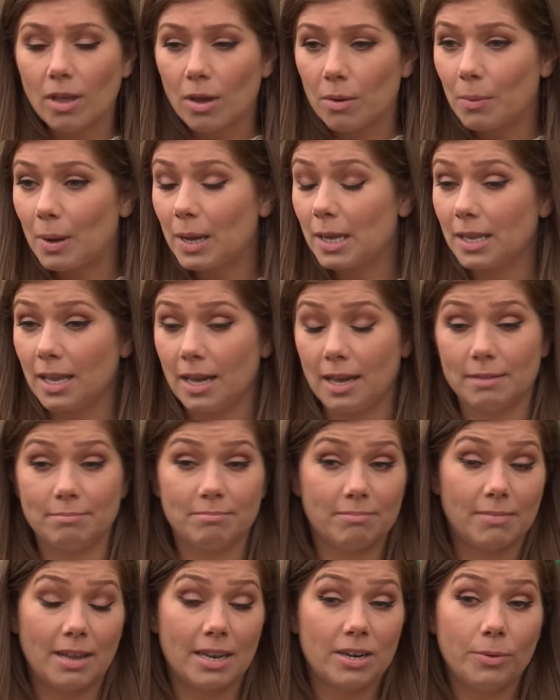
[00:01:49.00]
Well,
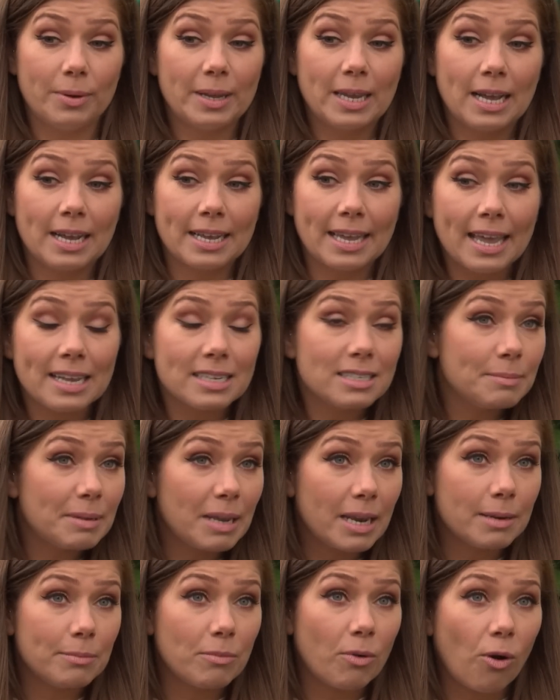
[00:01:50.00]
I know he can't get to me
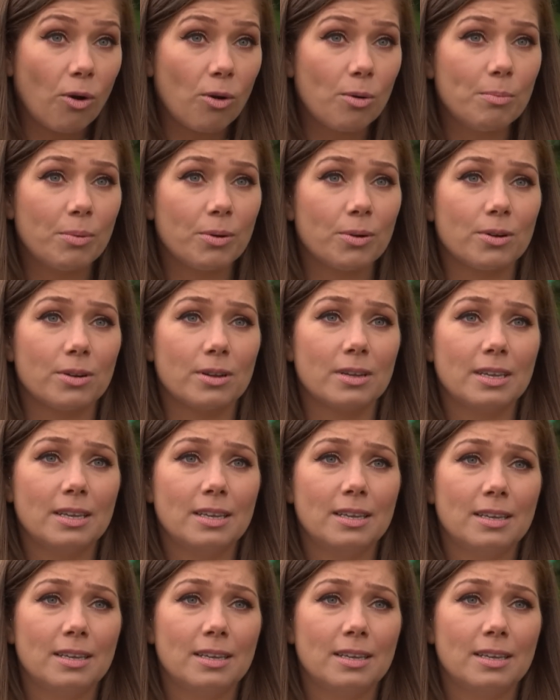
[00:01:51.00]
anymore, but